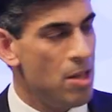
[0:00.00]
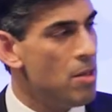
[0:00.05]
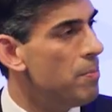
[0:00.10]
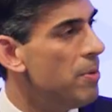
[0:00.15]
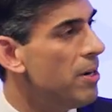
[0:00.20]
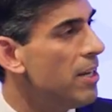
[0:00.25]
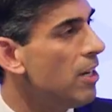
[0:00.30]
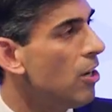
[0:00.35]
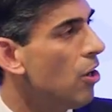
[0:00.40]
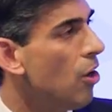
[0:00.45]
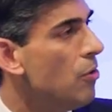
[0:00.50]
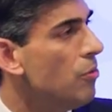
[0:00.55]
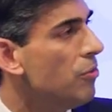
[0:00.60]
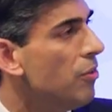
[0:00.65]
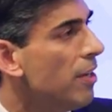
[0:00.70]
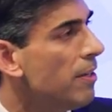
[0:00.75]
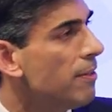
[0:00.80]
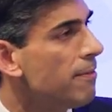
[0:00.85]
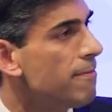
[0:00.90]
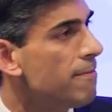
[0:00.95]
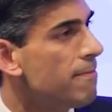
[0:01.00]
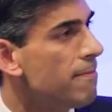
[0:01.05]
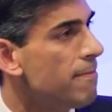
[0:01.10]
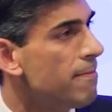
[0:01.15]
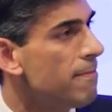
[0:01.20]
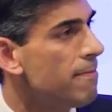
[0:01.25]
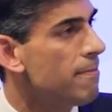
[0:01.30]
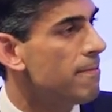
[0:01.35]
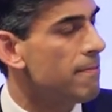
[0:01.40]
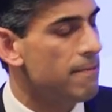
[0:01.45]
But in closing,
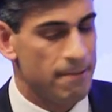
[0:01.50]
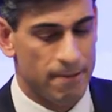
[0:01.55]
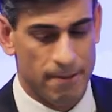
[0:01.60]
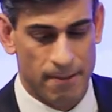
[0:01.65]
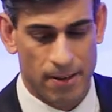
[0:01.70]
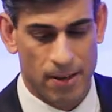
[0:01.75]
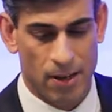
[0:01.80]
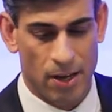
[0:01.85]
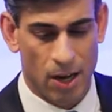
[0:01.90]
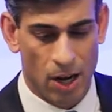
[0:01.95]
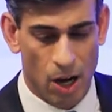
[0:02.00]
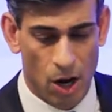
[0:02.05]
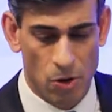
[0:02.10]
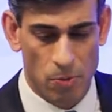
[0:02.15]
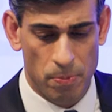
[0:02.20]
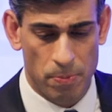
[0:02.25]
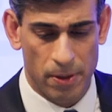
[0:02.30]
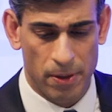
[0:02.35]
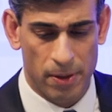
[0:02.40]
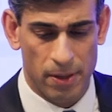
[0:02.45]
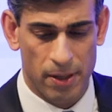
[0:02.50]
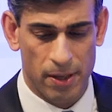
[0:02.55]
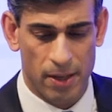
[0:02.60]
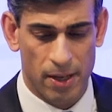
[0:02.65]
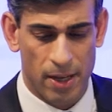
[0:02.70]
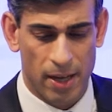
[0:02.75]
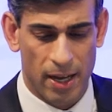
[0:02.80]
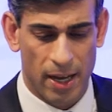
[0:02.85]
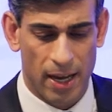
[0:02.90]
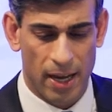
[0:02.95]
hope
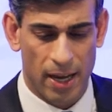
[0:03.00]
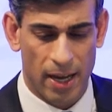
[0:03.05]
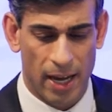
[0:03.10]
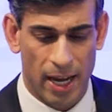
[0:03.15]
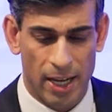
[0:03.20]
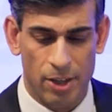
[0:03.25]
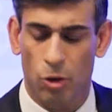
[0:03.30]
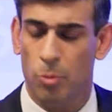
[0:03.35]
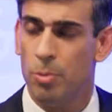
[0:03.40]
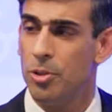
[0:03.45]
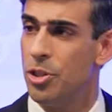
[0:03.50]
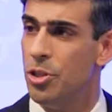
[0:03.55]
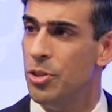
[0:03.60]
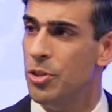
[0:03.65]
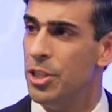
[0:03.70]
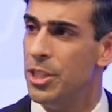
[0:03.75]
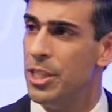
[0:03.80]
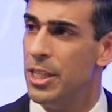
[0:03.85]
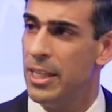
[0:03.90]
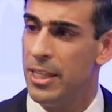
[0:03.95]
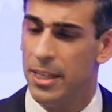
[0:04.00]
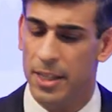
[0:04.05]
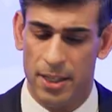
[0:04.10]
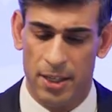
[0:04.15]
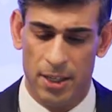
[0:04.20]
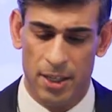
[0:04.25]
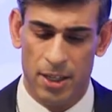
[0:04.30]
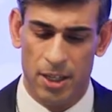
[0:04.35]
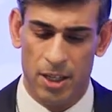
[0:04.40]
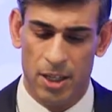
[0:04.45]
and opportunity
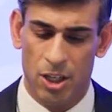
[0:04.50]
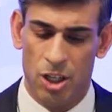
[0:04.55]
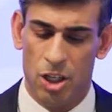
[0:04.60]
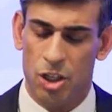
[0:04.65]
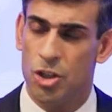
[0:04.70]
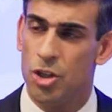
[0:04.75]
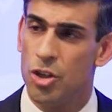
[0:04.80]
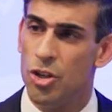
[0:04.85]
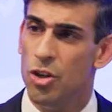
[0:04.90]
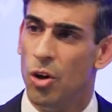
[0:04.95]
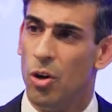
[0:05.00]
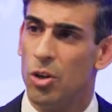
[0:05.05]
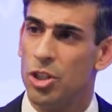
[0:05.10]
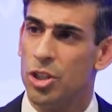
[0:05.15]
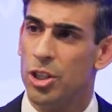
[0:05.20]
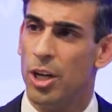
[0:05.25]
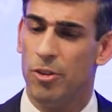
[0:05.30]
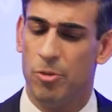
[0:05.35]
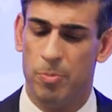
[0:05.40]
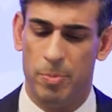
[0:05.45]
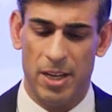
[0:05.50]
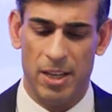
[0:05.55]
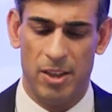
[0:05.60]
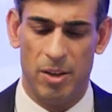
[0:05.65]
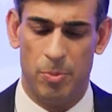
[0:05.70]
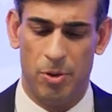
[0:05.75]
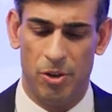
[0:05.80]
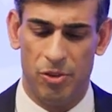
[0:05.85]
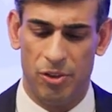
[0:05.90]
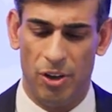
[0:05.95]
should not just be
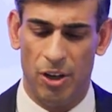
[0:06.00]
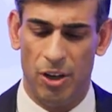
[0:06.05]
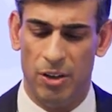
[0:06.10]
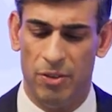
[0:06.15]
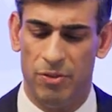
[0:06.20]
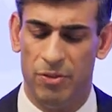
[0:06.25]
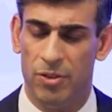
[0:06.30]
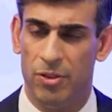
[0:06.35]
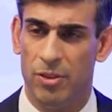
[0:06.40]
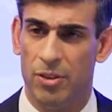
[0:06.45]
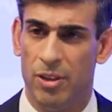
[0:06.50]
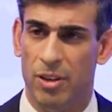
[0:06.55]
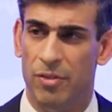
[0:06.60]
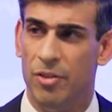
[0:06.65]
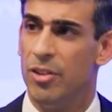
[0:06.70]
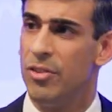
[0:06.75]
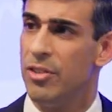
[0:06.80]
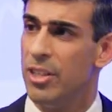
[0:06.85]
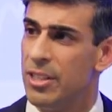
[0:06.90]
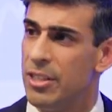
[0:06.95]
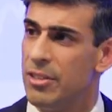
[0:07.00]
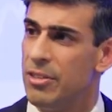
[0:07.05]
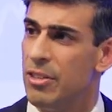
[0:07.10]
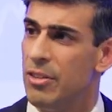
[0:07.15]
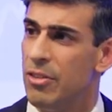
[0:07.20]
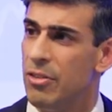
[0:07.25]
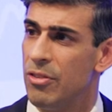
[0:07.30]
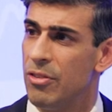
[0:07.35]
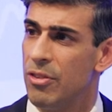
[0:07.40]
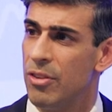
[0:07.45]
the preserve of the
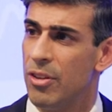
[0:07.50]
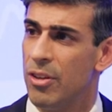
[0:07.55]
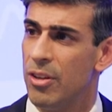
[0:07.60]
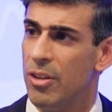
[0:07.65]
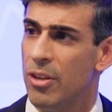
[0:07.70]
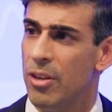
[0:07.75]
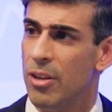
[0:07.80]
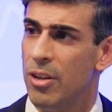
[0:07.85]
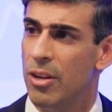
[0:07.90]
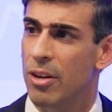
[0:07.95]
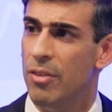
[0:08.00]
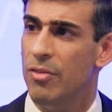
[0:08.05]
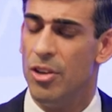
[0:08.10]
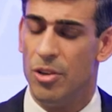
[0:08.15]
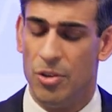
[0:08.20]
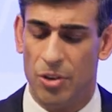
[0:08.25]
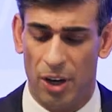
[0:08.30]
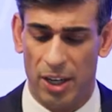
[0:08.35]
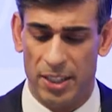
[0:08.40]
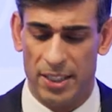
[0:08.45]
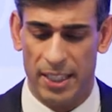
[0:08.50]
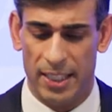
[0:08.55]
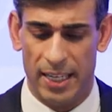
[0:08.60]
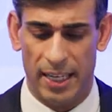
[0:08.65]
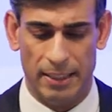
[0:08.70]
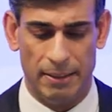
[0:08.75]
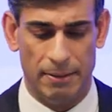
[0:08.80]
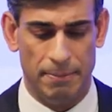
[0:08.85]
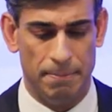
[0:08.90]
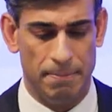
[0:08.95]
citizens of the United
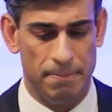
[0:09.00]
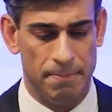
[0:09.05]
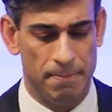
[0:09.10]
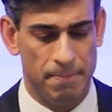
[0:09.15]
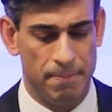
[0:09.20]
Kingdom.